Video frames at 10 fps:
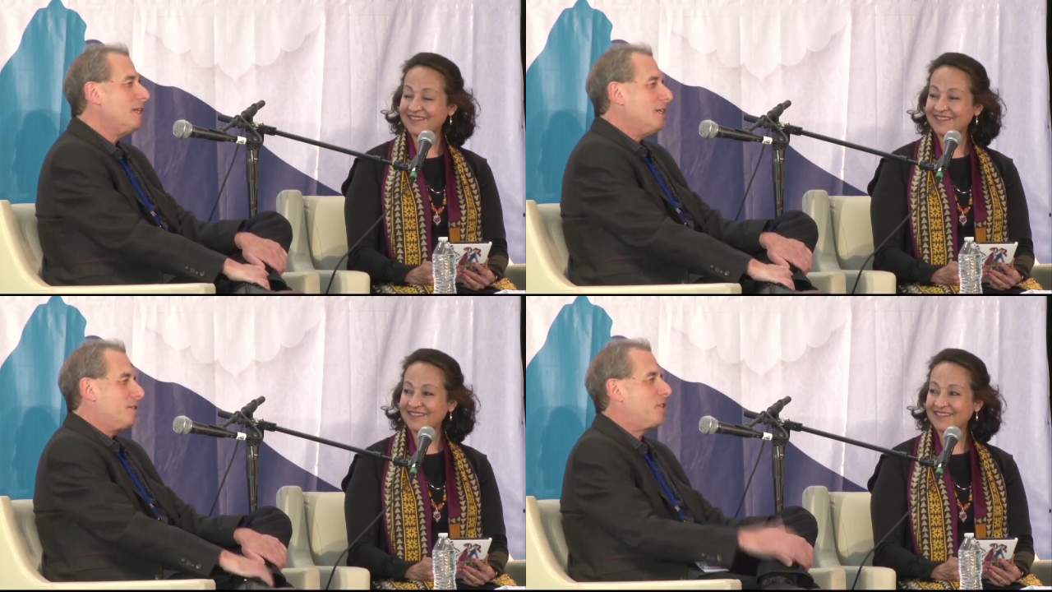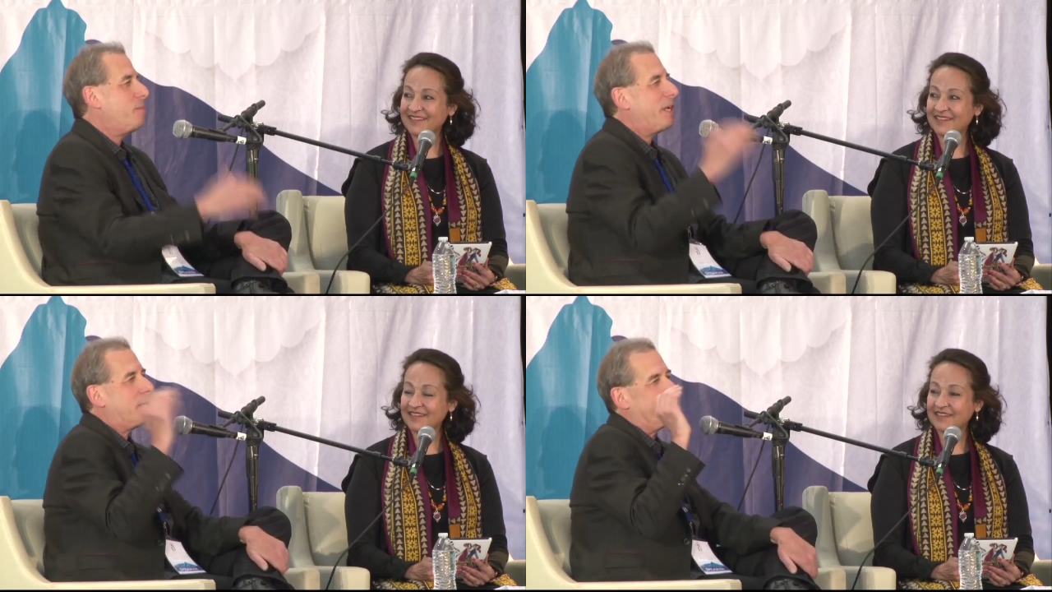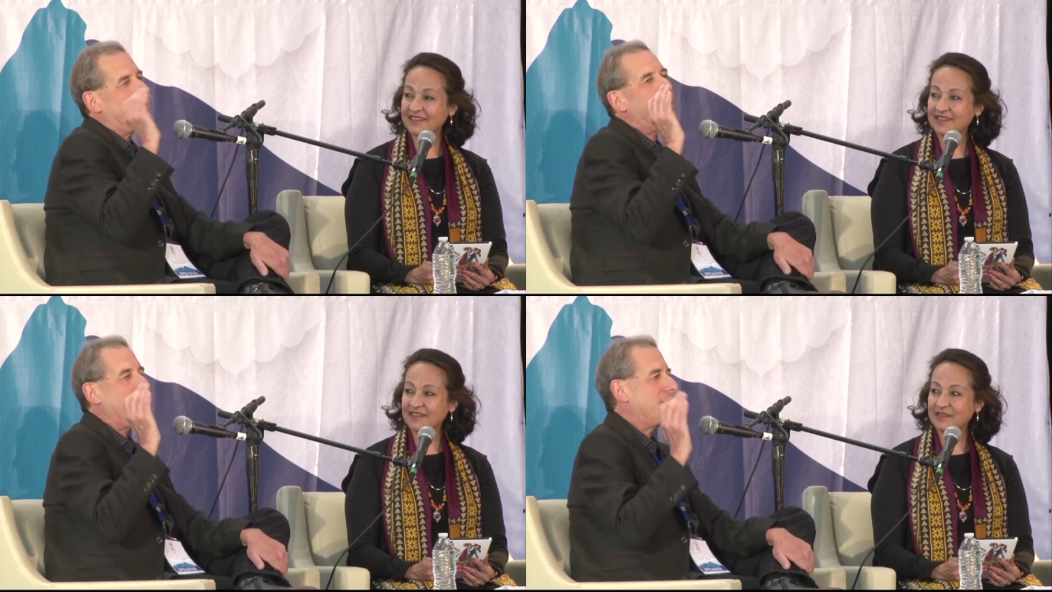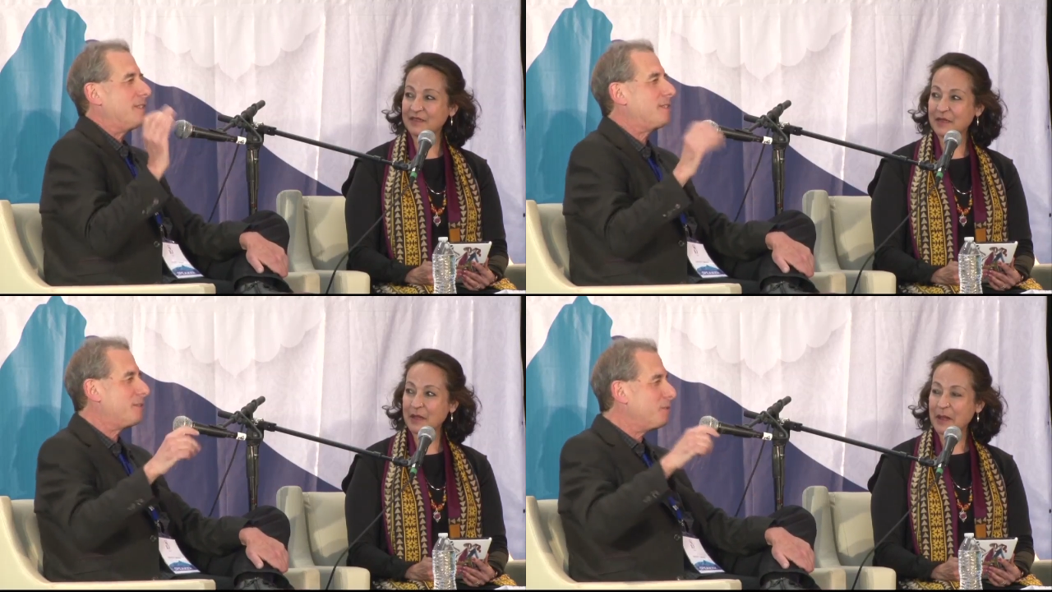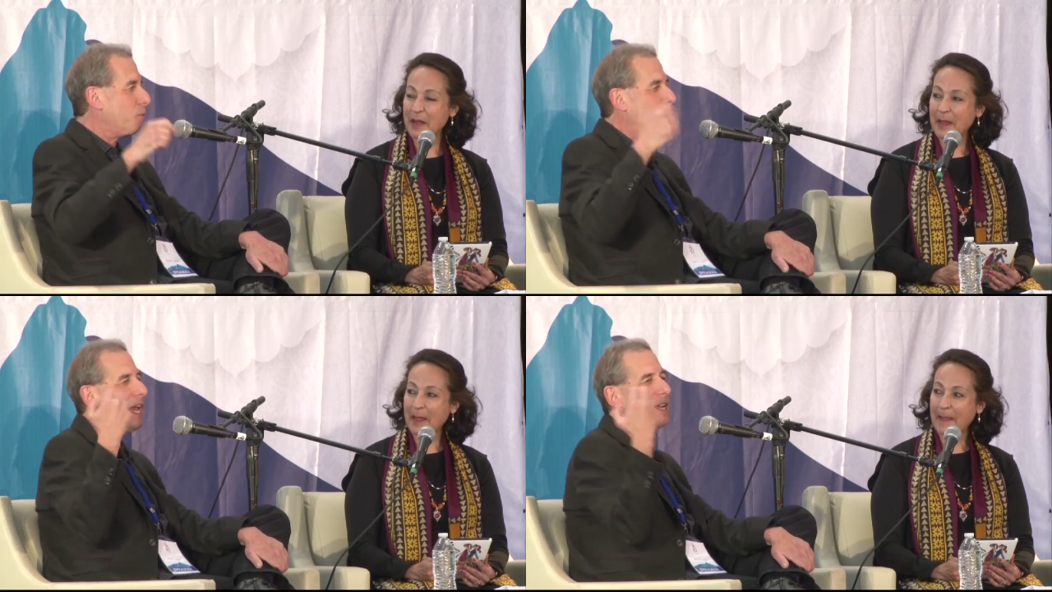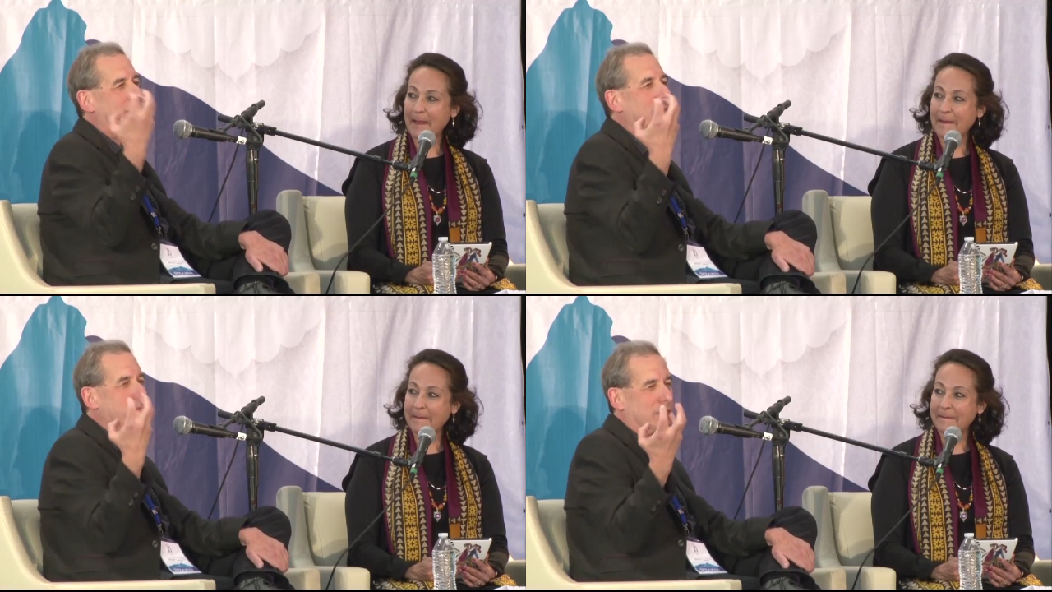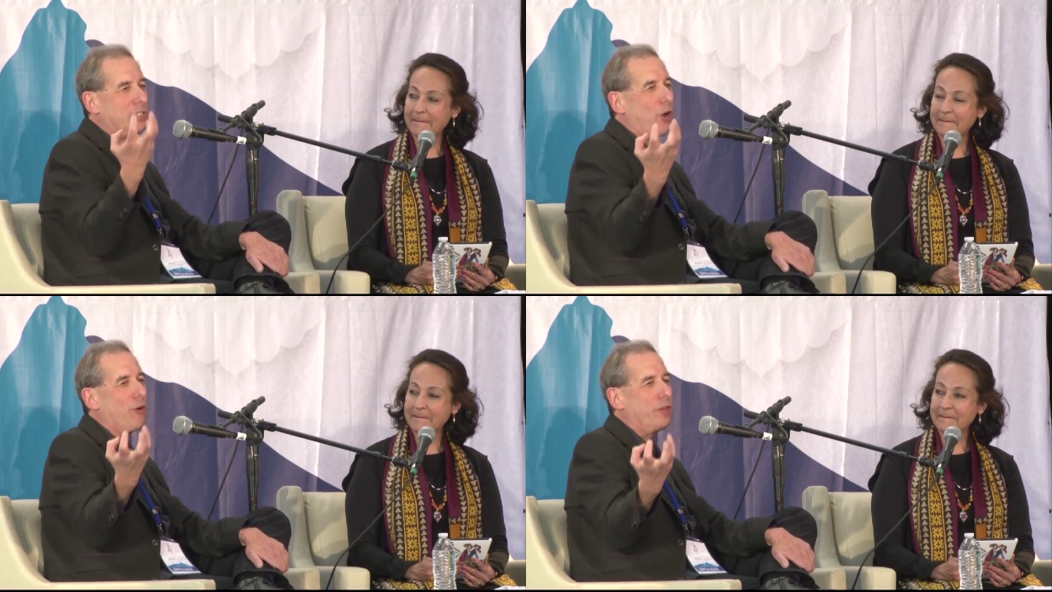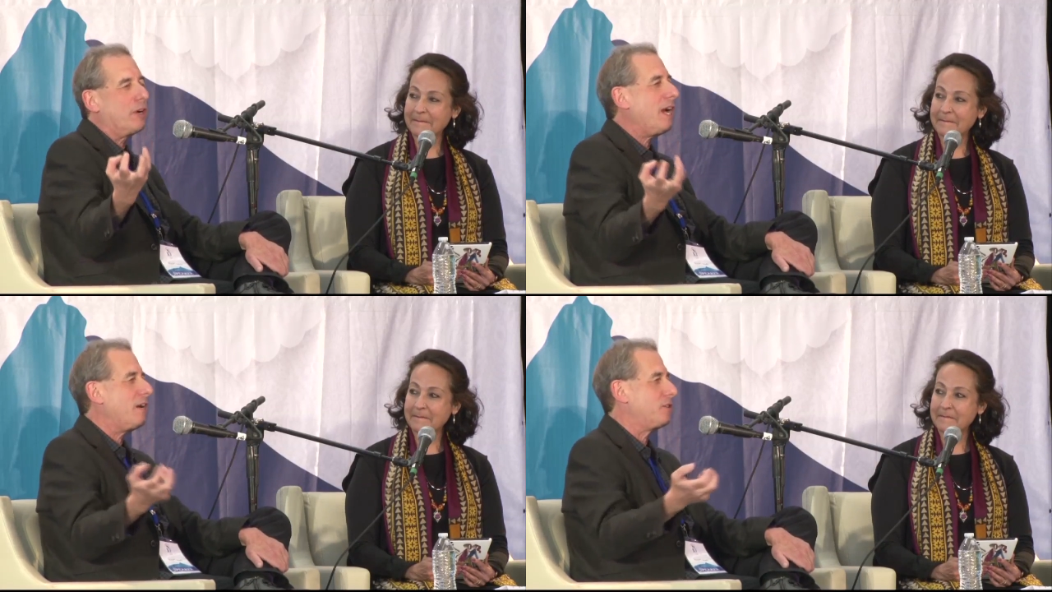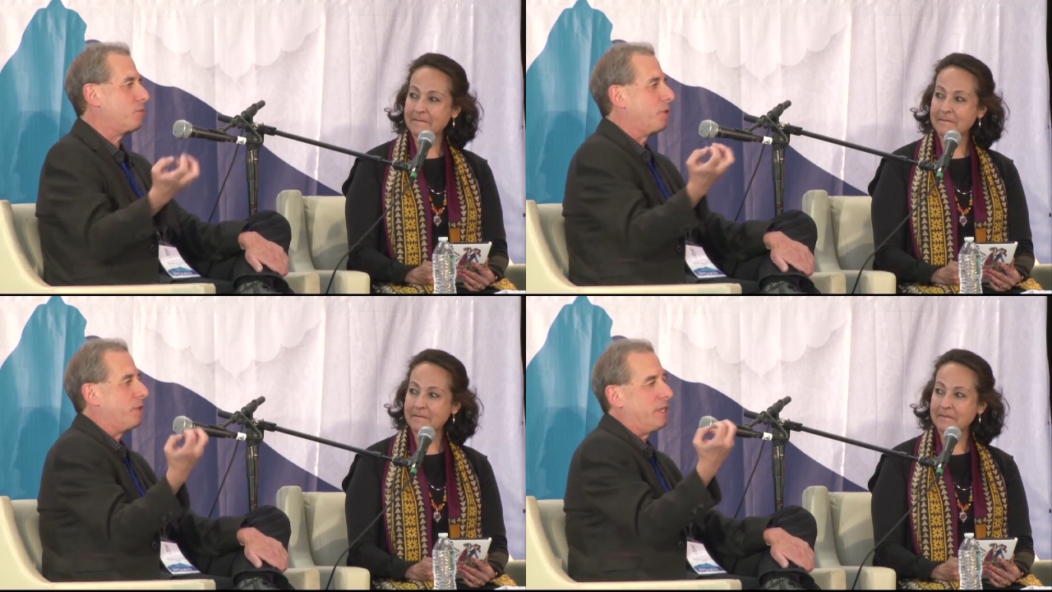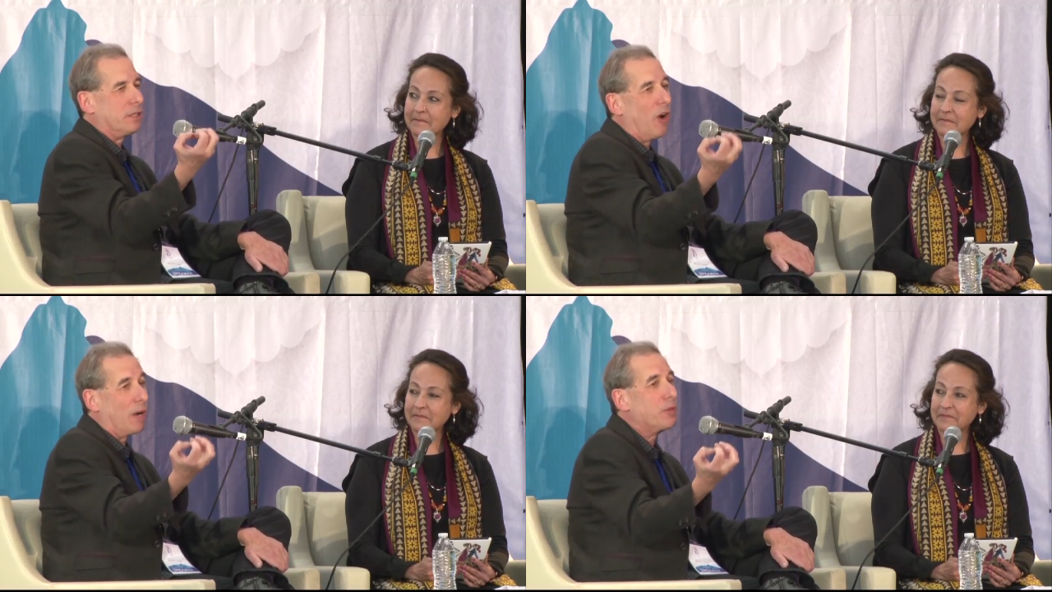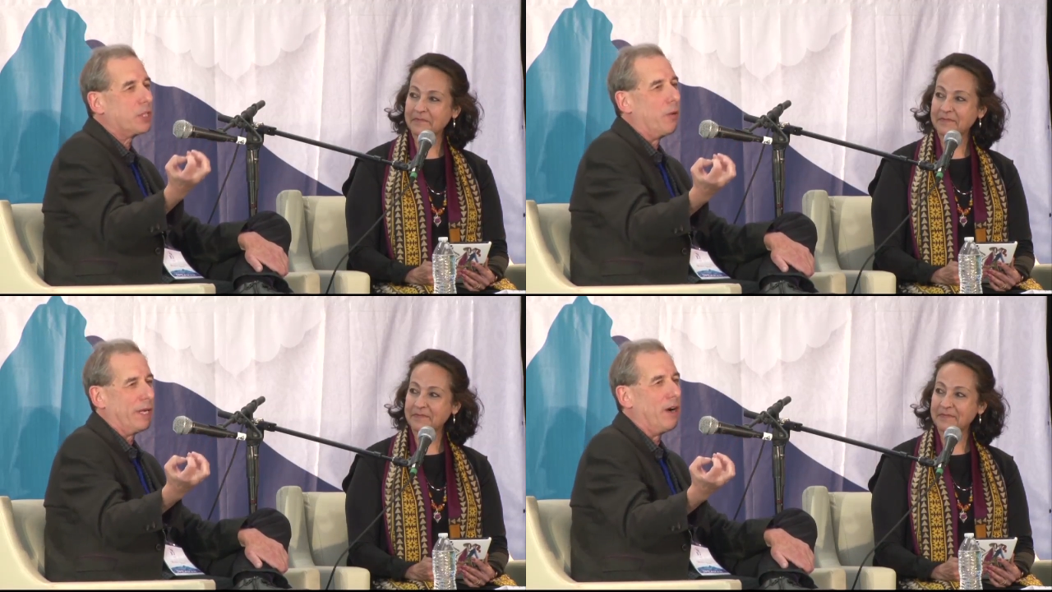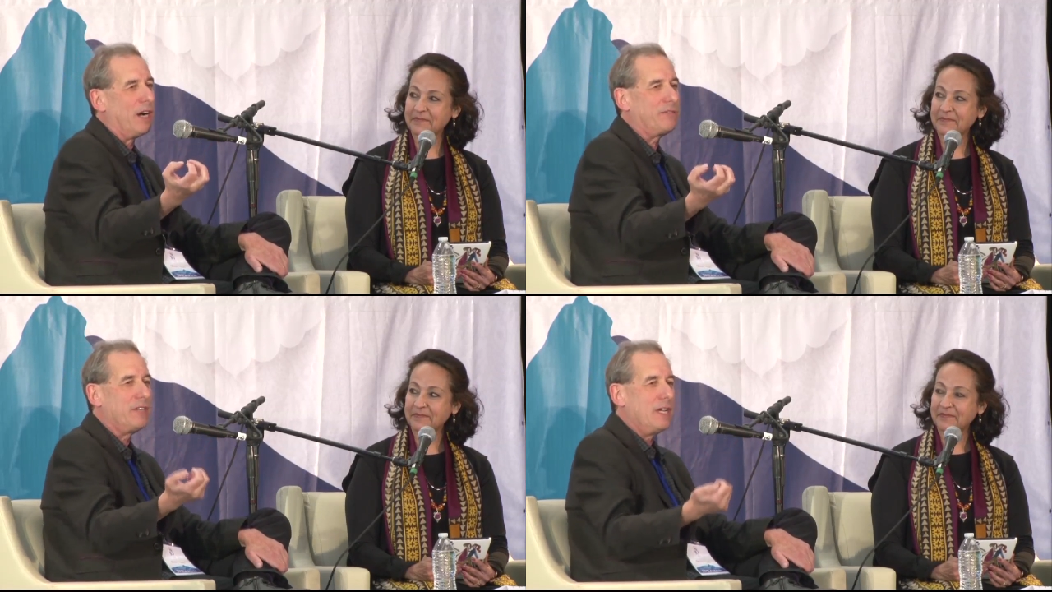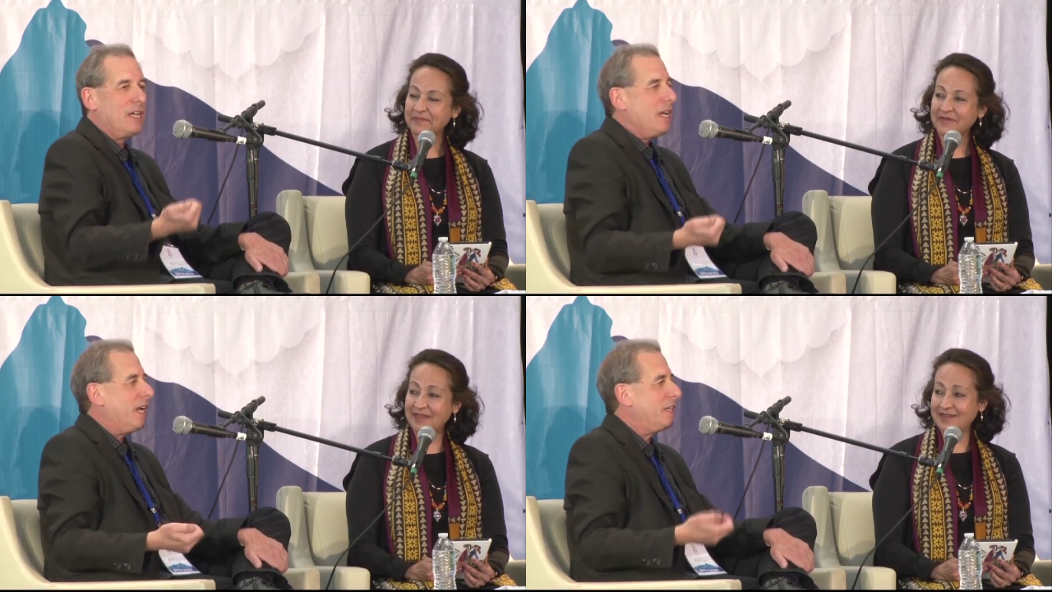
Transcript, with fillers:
Speaker 1: just to be clear about this, we had a stove in our house where the alarm was going off, and it